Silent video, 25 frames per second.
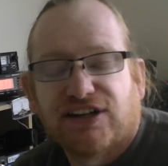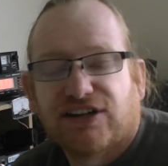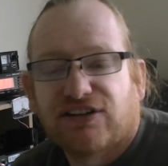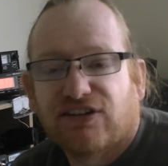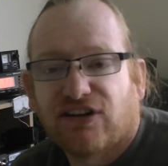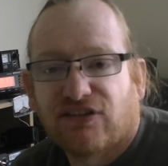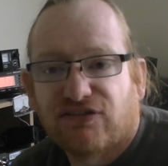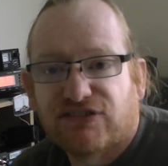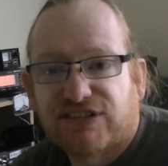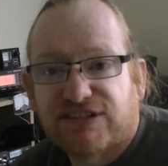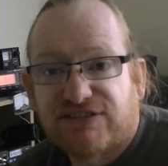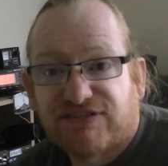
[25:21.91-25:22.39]

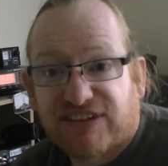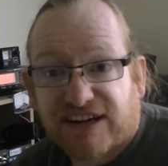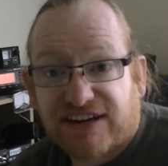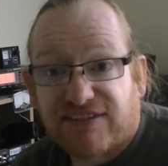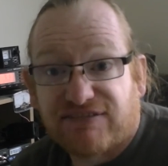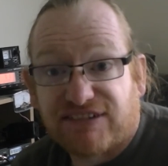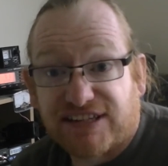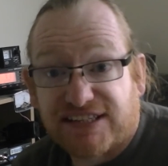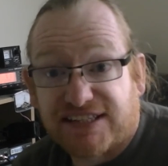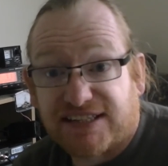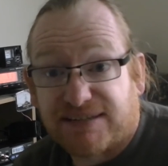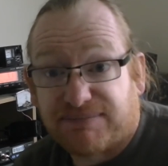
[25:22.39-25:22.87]
obviously very
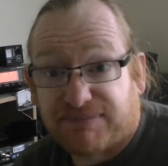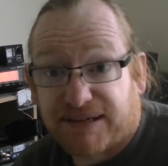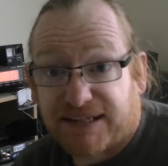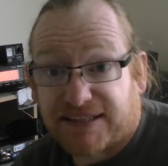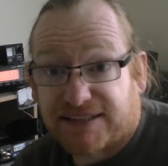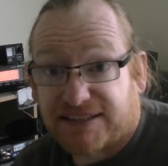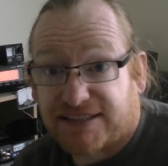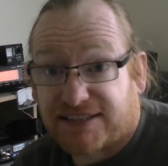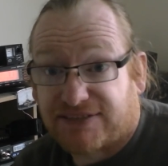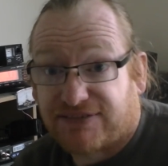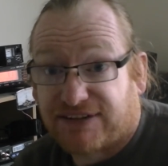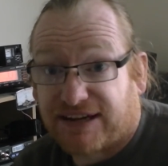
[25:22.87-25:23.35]
recently
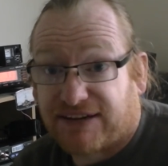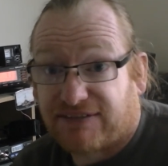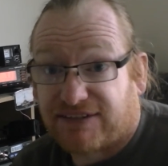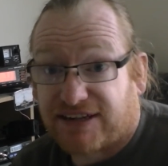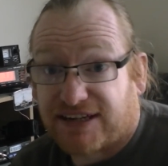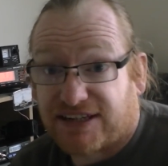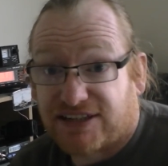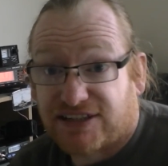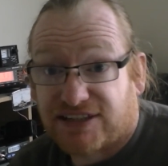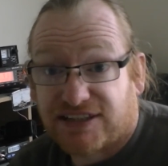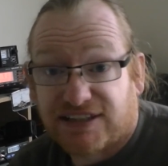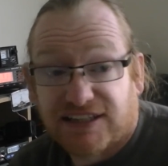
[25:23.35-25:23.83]
past this
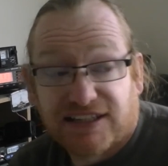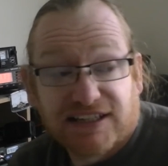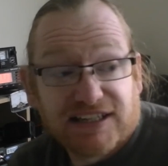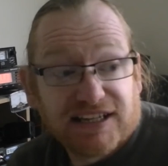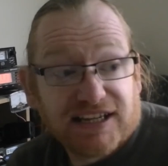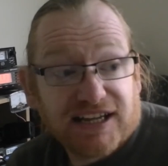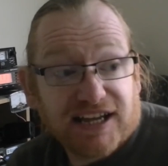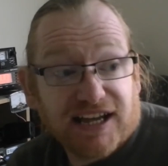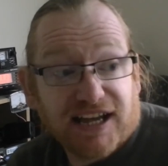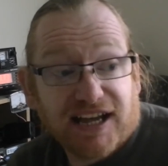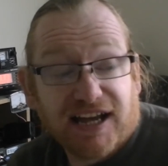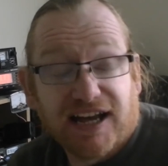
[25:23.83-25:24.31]
foundation,
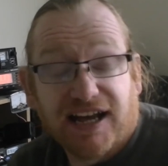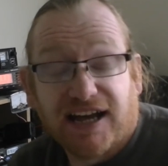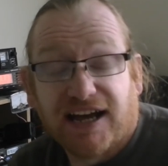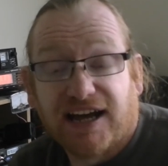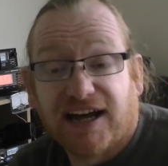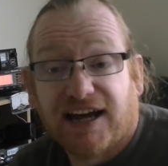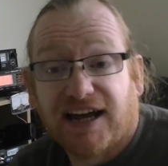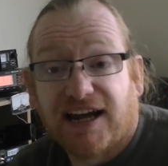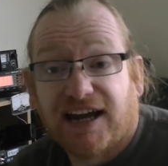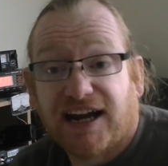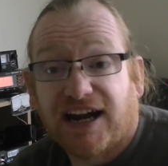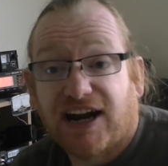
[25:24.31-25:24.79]

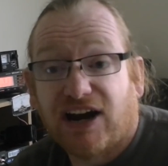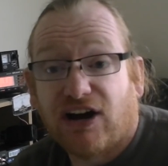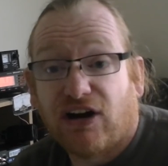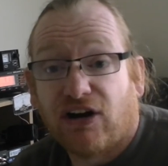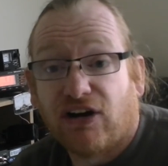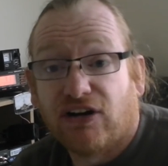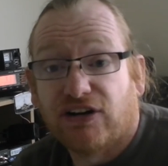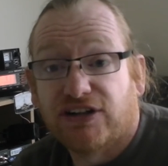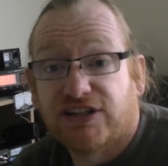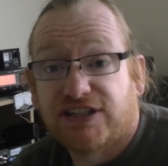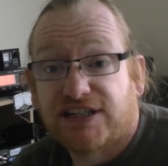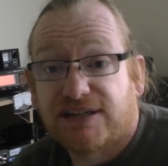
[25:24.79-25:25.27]

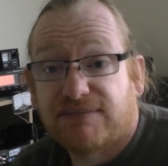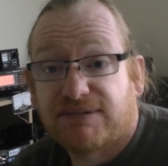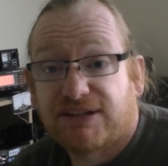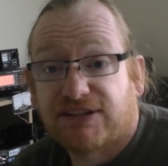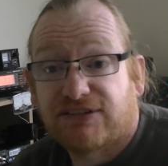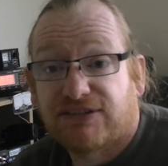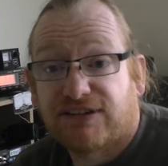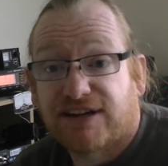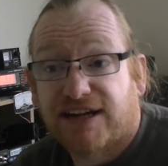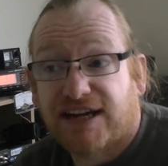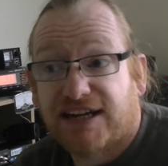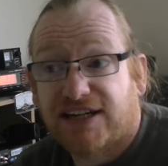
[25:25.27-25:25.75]
on
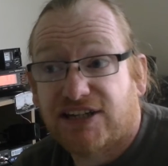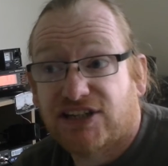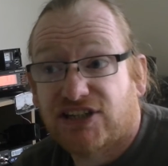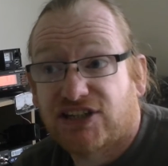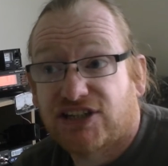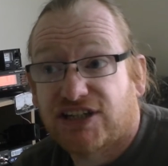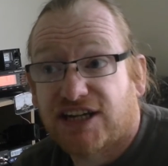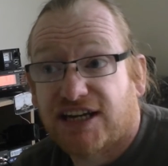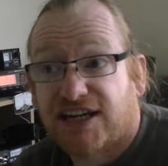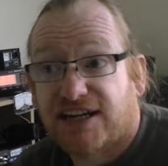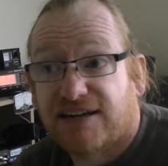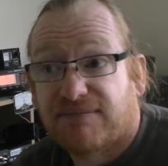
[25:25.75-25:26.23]

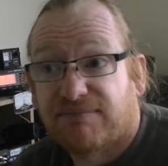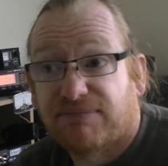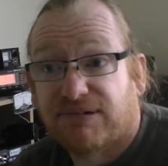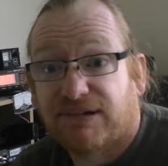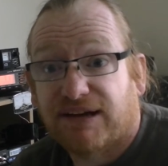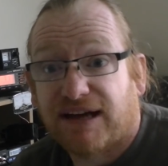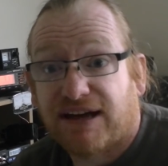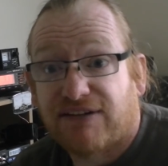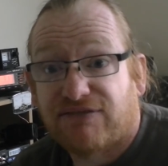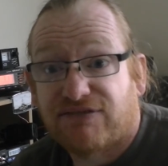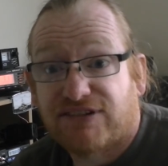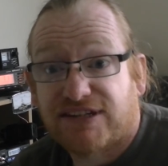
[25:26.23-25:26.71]
GB3HG, but
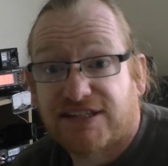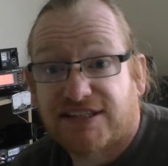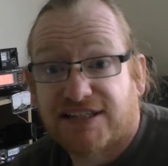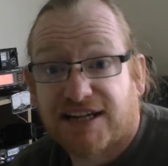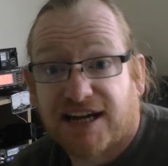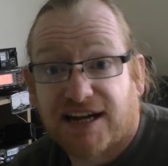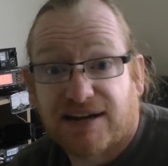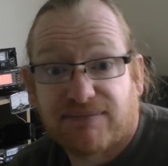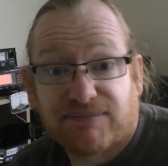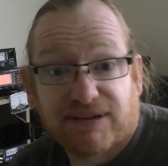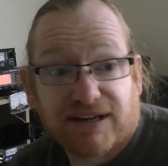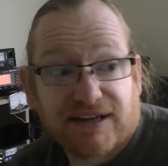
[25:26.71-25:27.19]
every
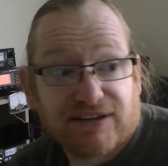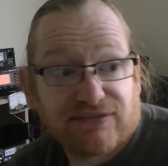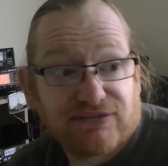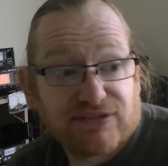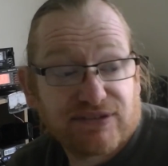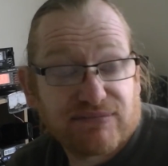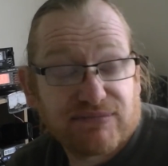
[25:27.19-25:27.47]
time I've